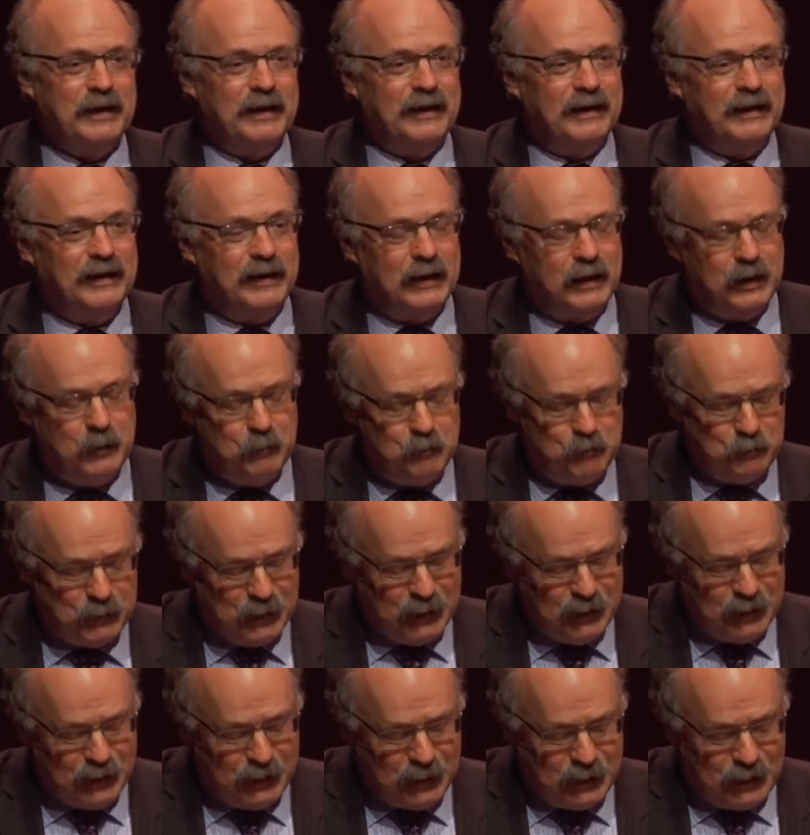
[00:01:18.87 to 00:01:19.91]

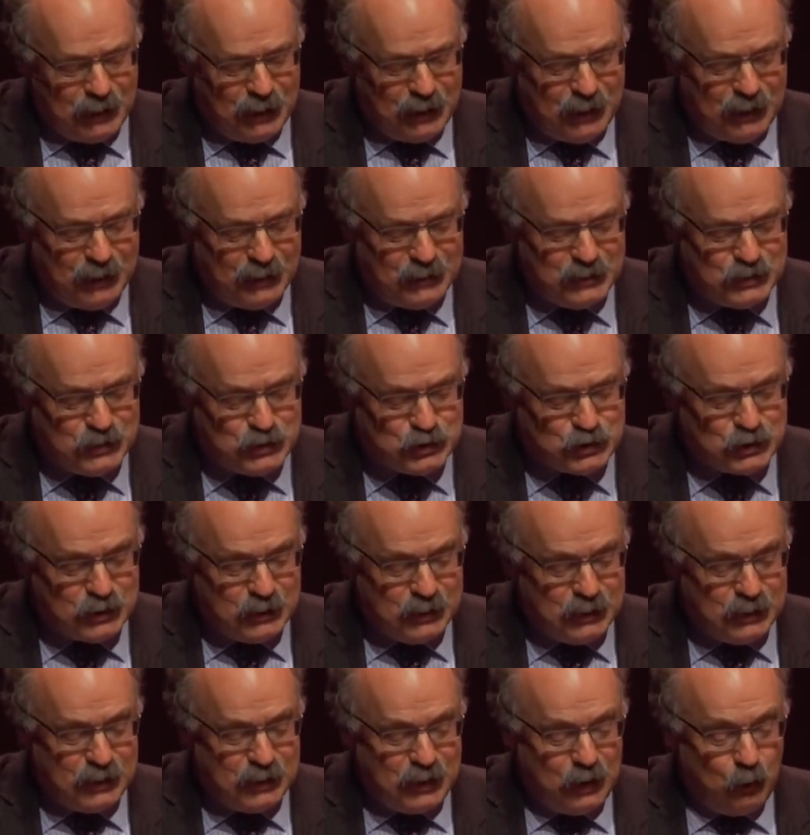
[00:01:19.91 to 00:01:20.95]
and
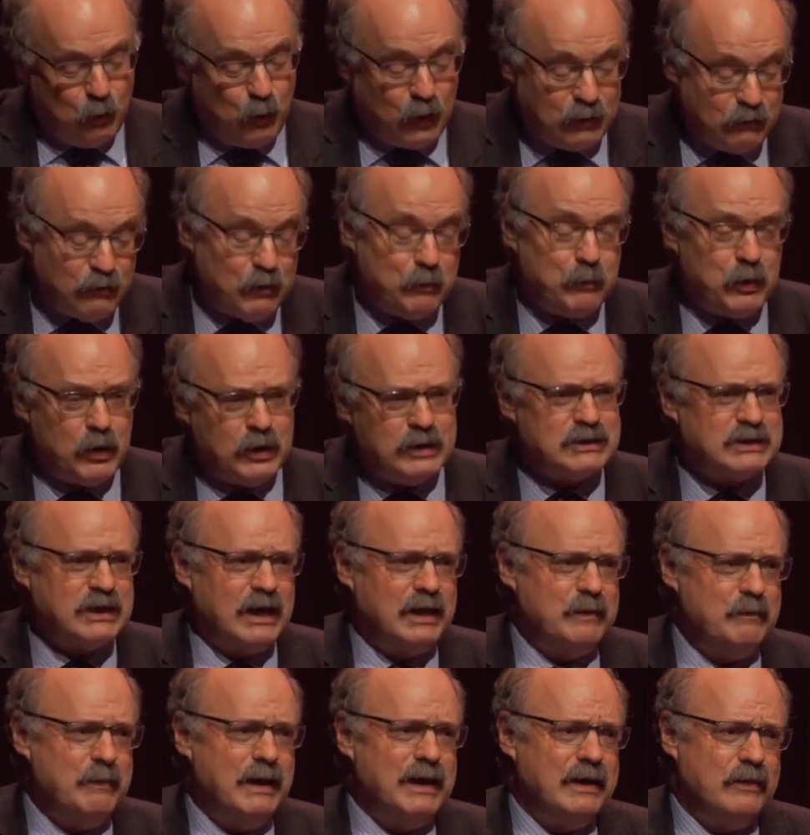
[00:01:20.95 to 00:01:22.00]
one of the points
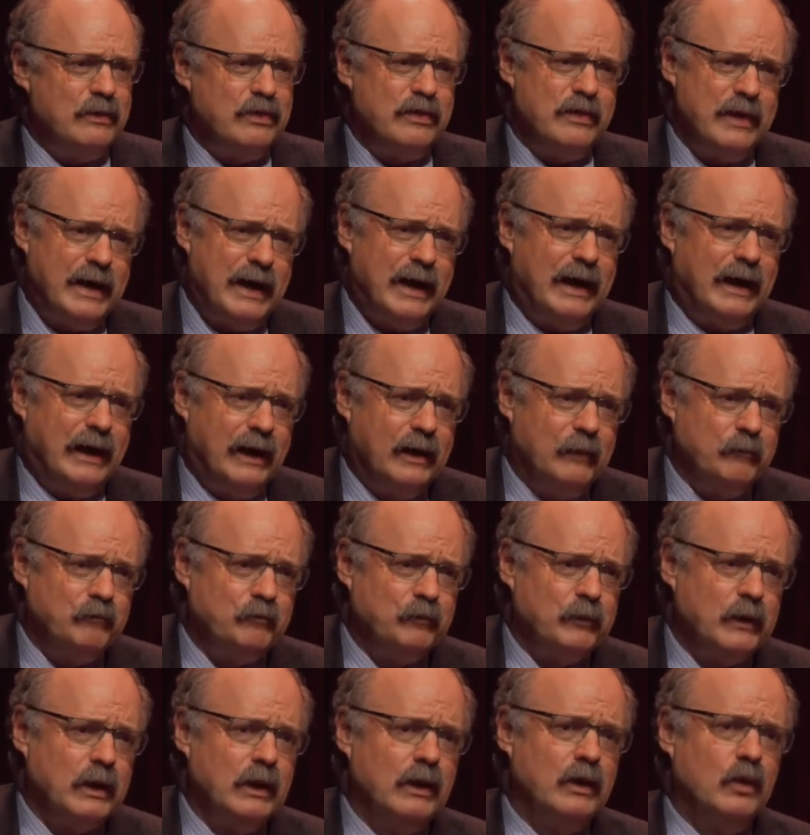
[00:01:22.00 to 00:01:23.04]
I made there
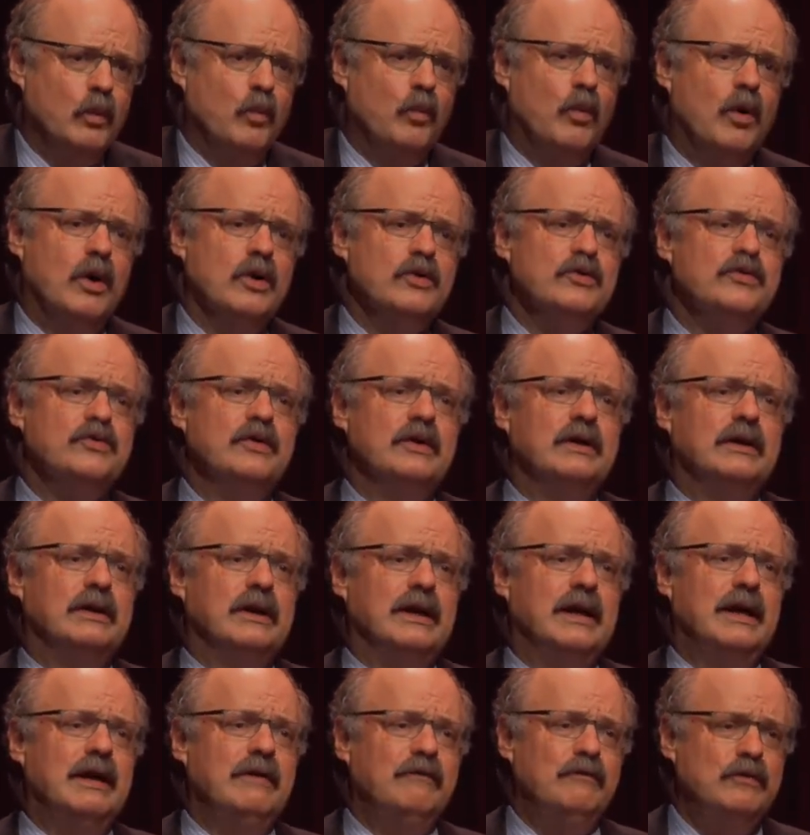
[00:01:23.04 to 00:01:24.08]
was that
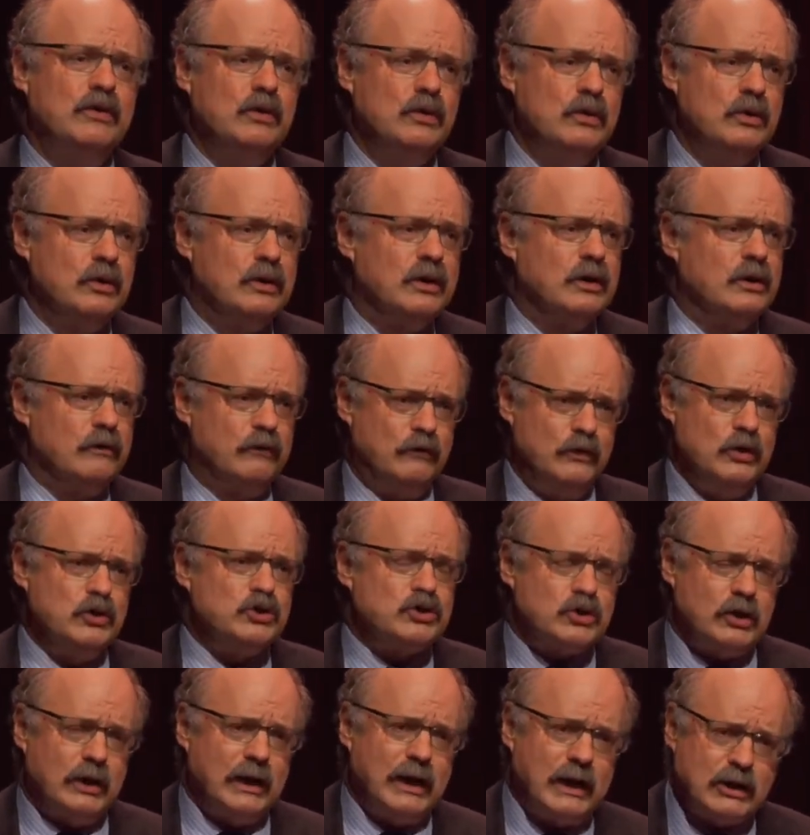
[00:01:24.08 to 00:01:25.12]
if you look at the
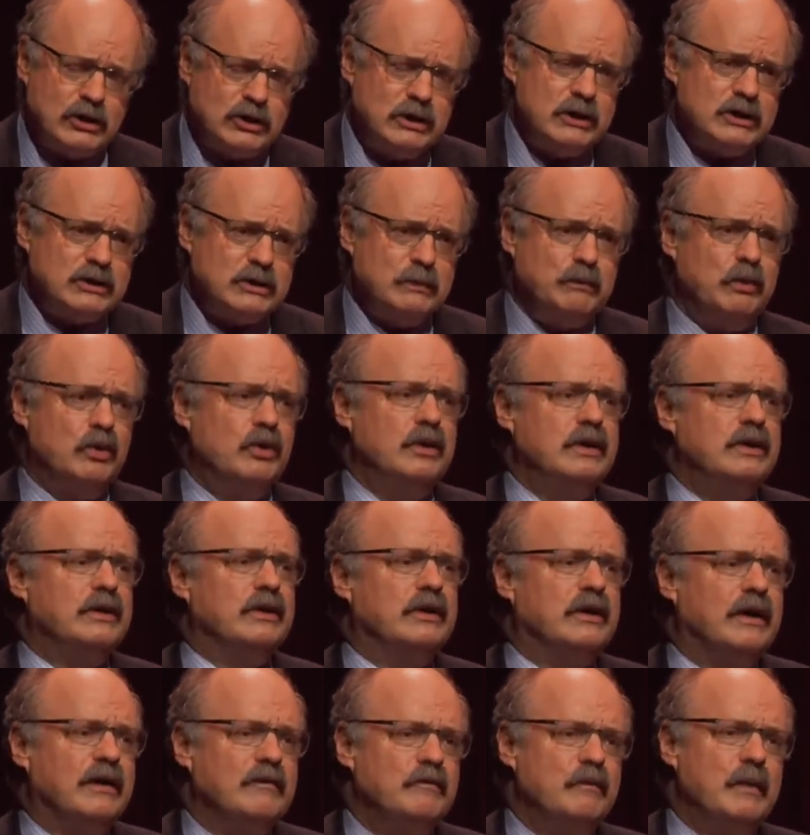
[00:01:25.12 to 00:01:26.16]
future, and actually it's a point
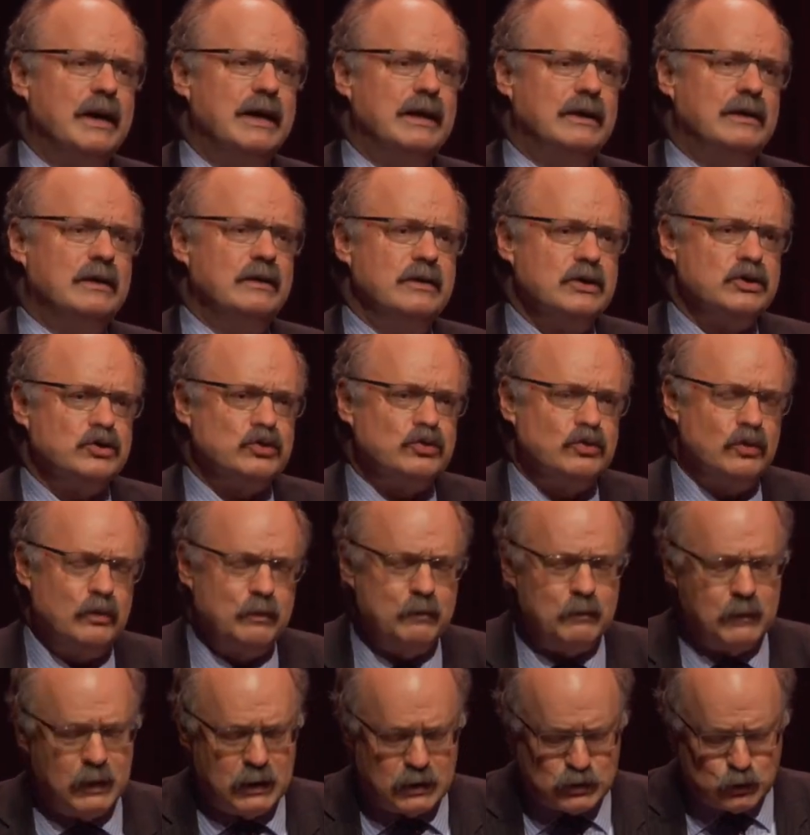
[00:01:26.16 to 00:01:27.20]
that I've made in this
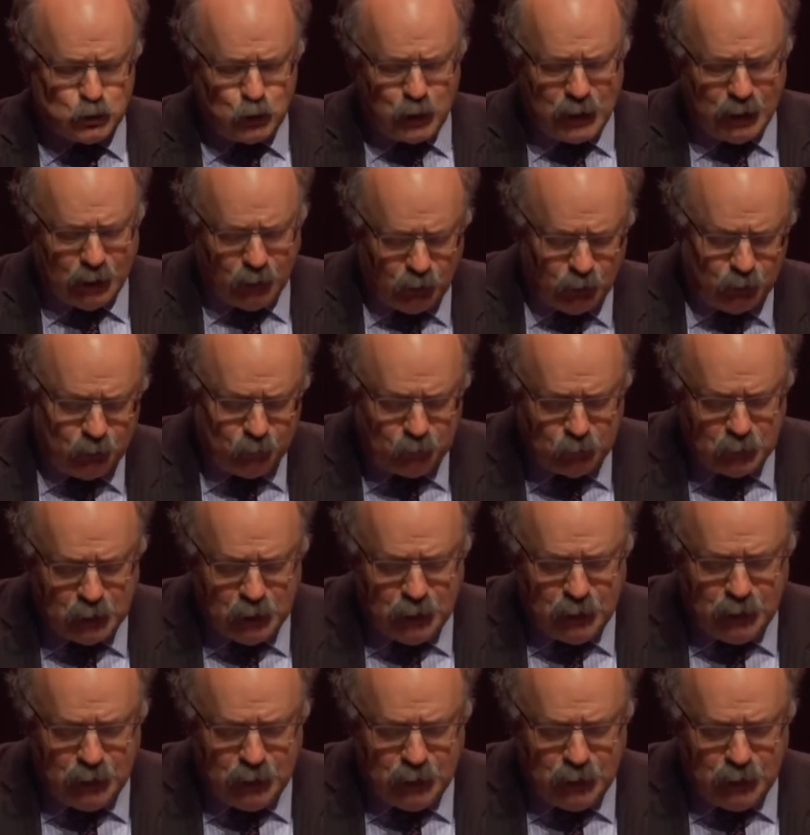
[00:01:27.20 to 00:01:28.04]
room as well,